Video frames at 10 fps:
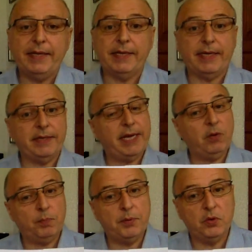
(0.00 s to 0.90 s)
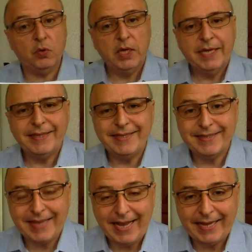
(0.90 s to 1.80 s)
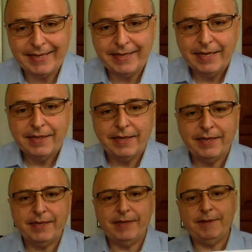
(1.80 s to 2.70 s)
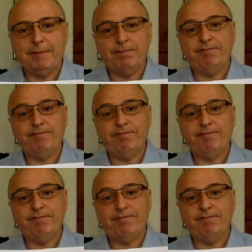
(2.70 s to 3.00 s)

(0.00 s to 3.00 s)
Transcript: It can help you design a